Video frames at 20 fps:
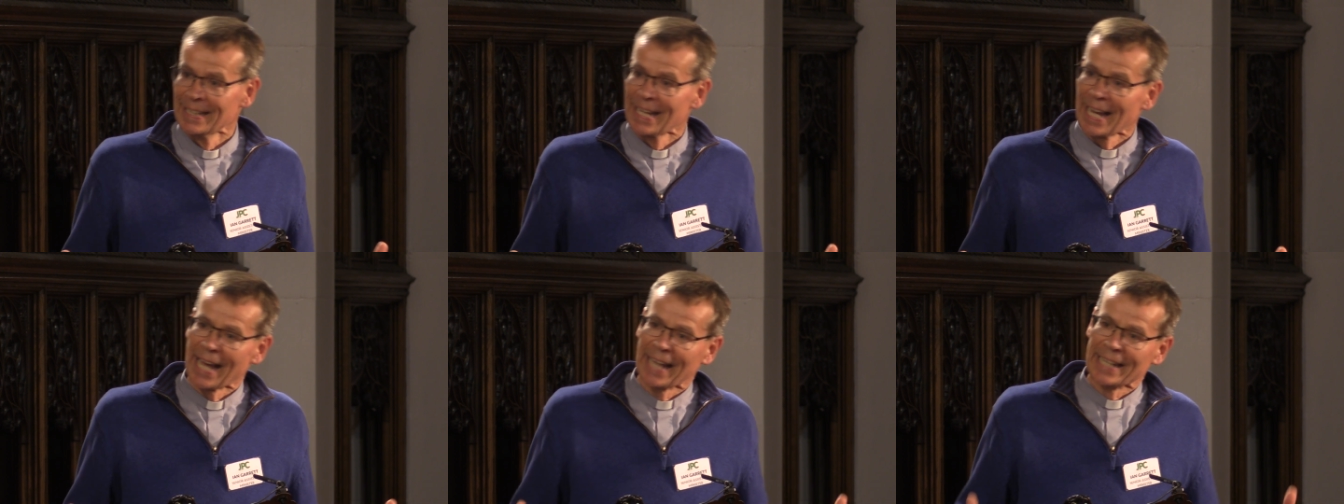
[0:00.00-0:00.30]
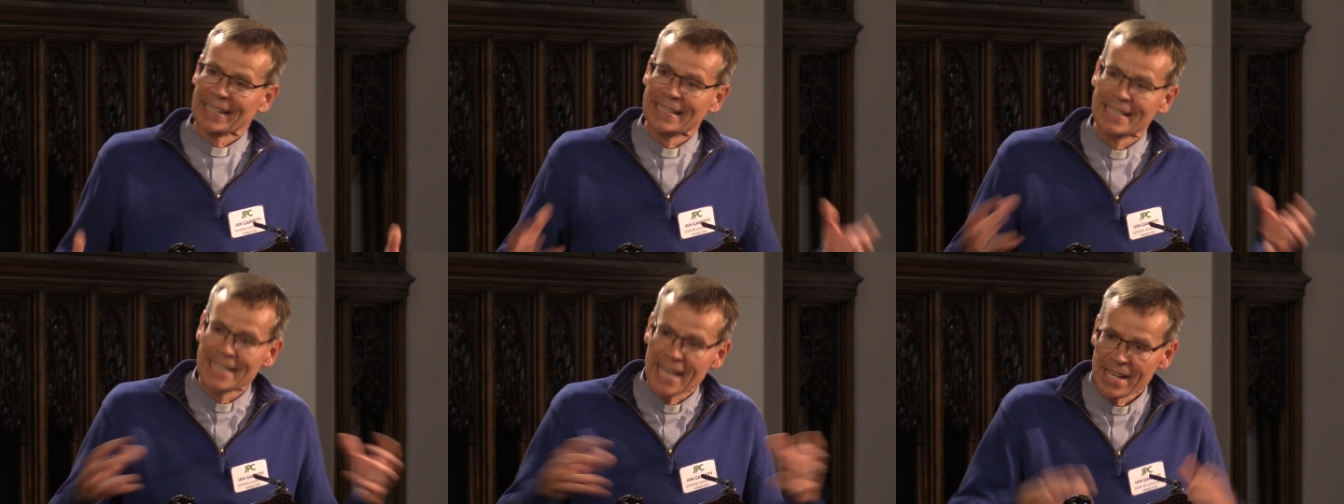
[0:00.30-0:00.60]

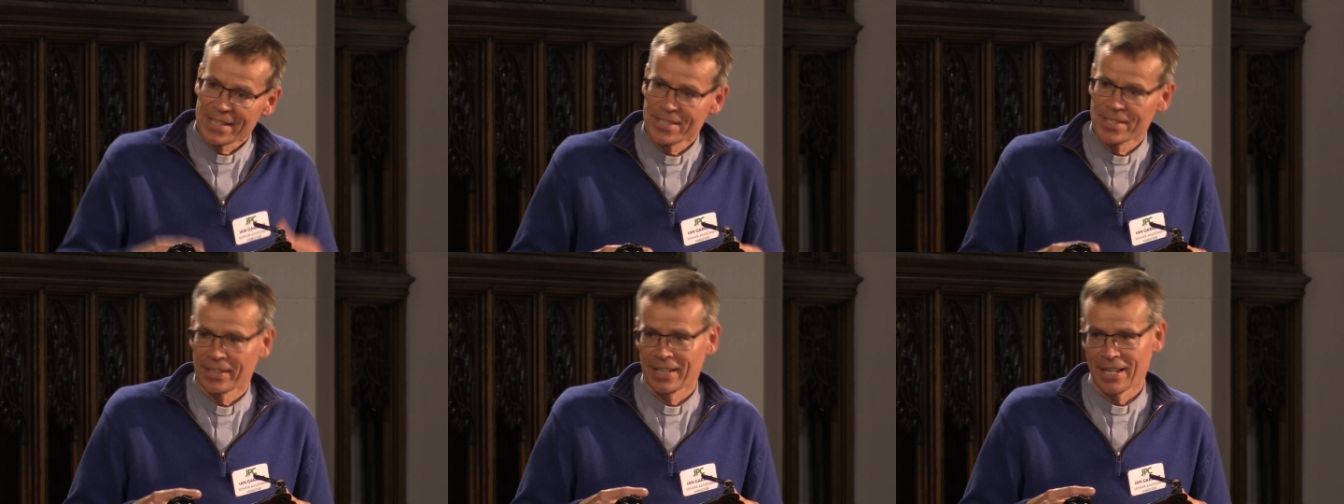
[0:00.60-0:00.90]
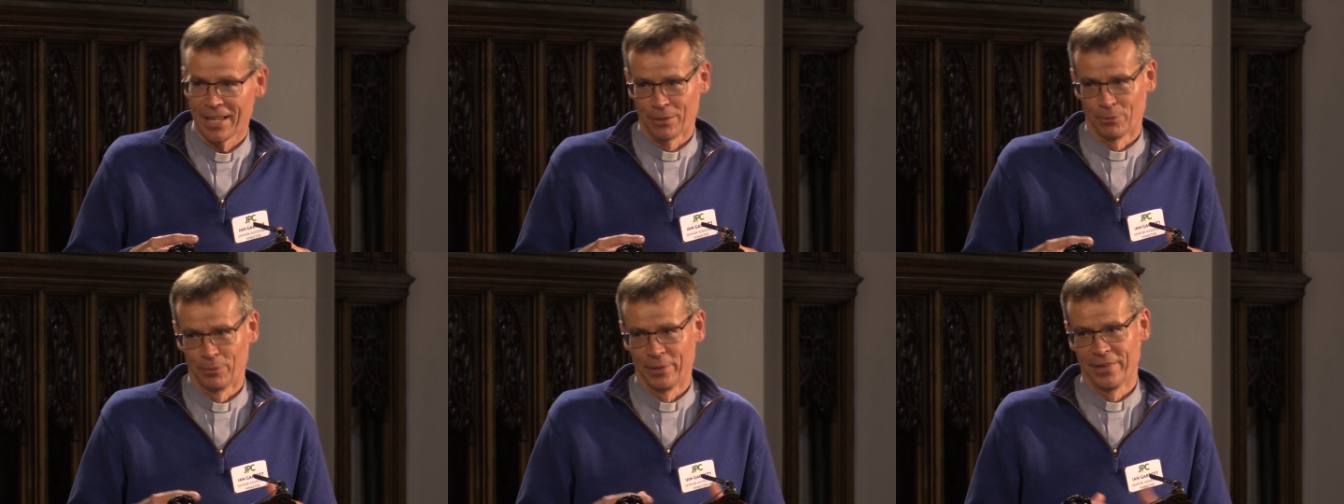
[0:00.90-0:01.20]
and get
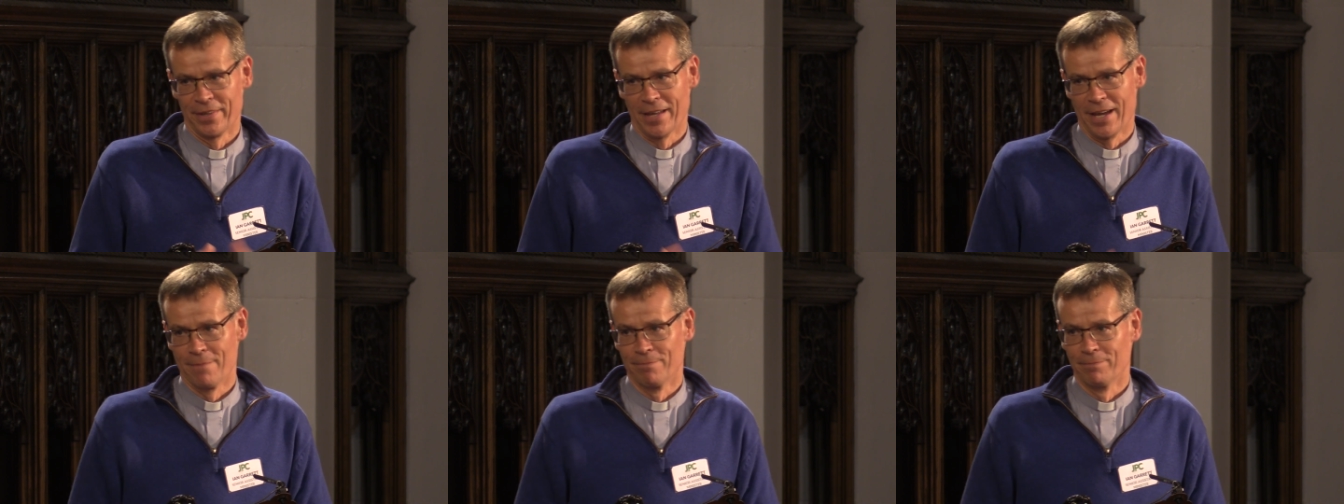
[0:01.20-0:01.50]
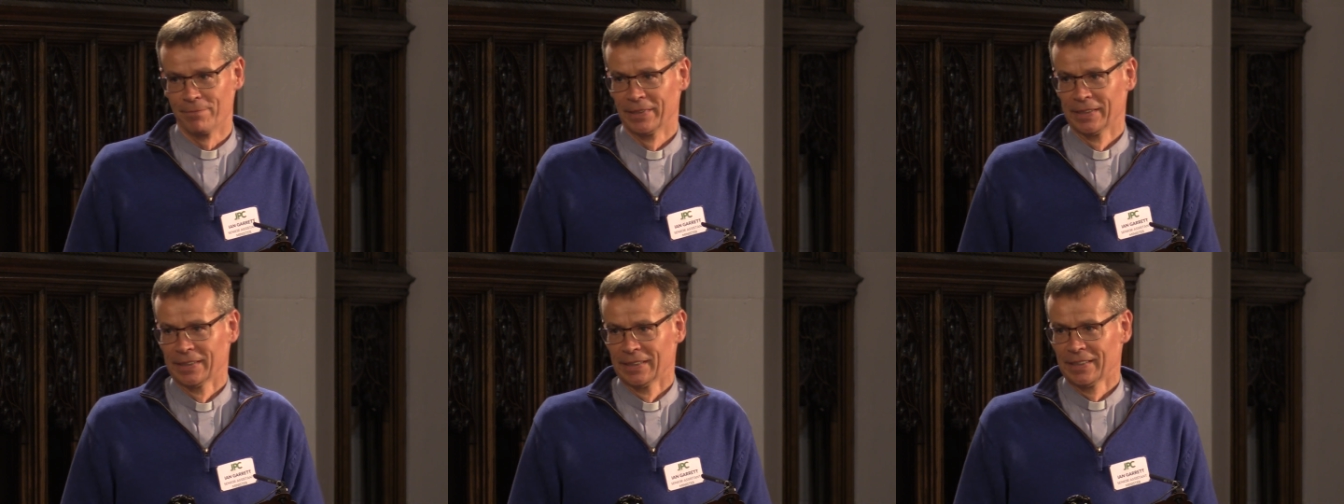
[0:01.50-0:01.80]
together with them
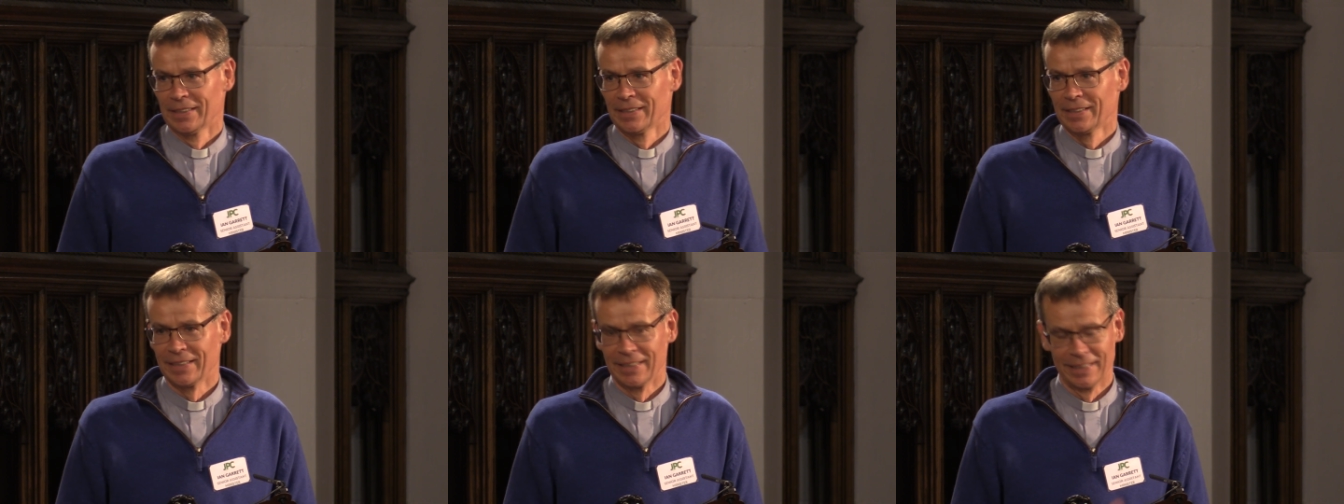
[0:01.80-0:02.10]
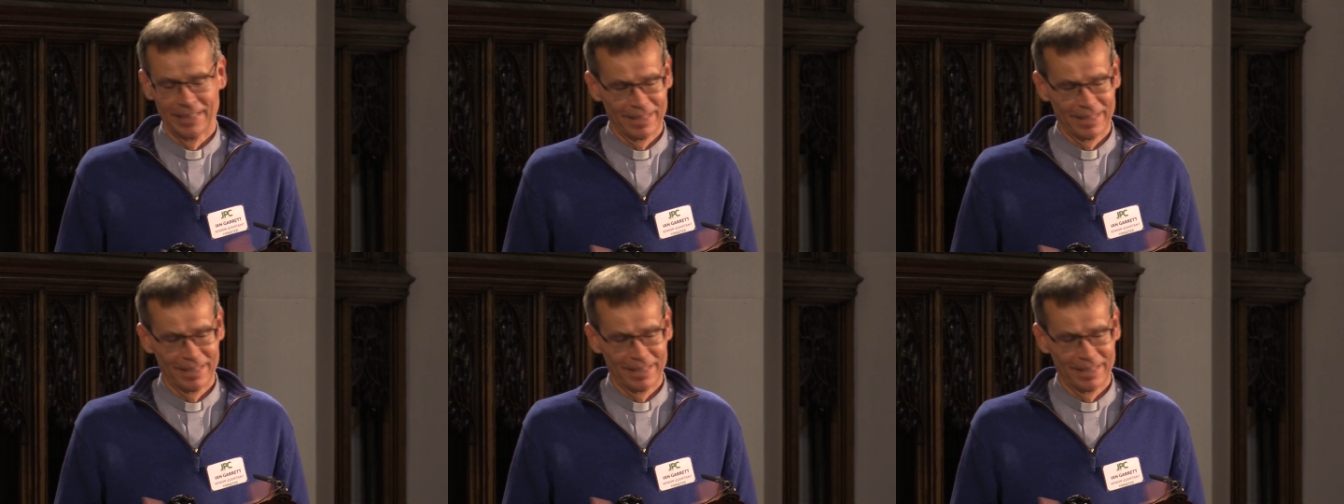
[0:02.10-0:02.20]
in